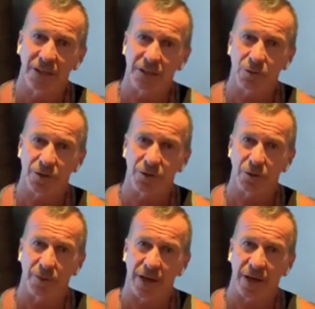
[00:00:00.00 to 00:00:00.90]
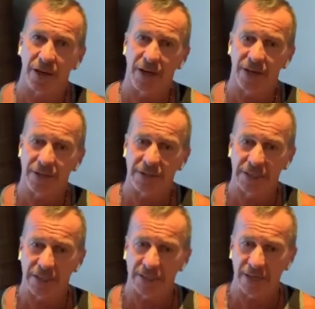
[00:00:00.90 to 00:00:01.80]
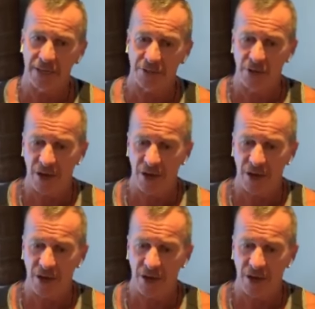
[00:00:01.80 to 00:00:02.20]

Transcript: is what it's all about, and